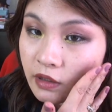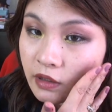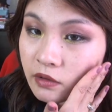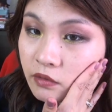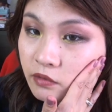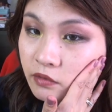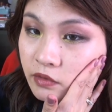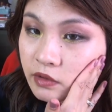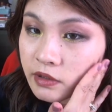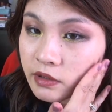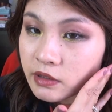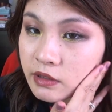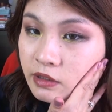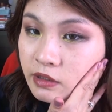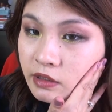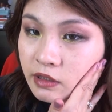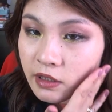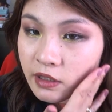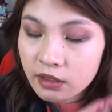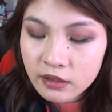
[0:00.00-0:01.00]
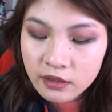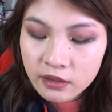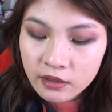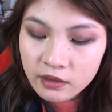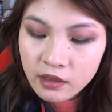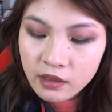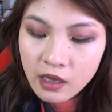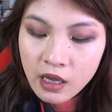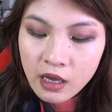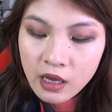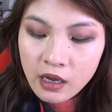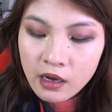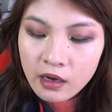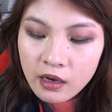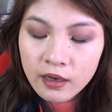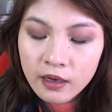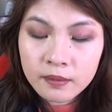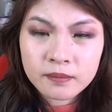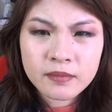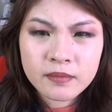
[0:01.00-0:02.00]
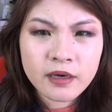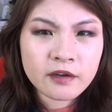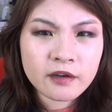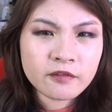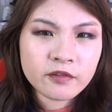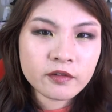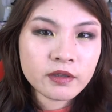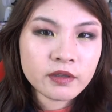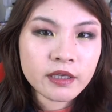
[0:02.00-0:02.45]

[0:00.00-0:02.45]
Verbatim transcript: I don't really see anything. Um, I feel